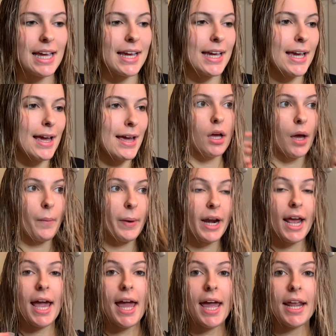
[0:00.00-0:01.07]
and I went
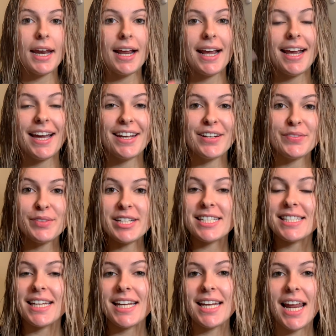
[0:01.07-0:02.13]
ahead and
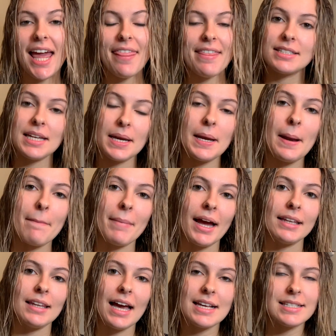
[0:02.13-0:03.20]
rinsed it and then did my
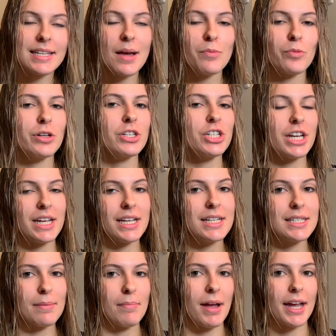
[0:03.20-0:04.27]
last step, which
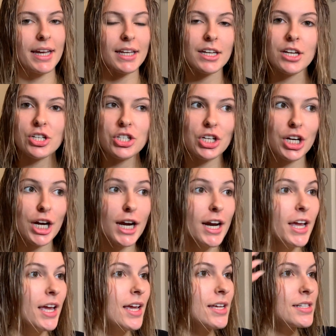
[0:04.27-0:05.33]
is my conditioner.
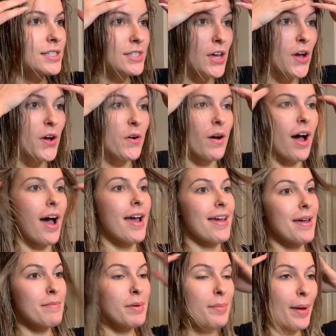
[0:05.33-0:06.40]
So I
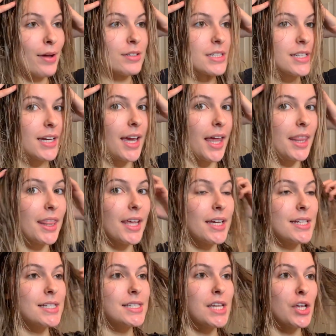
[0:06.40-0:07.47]
am about to get
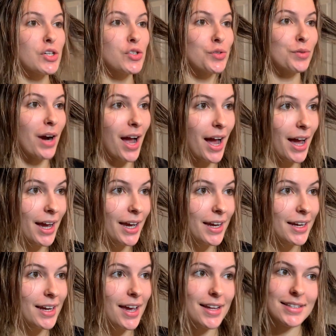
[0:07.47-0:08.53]
this
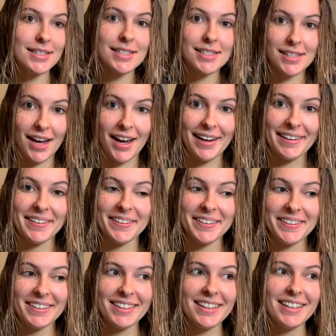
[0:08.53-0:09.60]
dry and
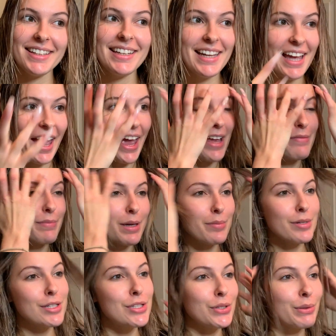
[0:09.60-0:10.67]
styled and
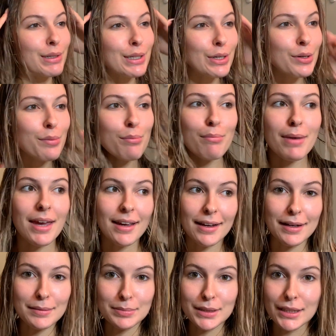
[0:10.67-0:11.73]
maybe do a little
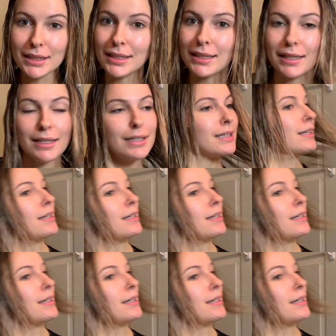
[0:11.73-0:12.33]
makeup look.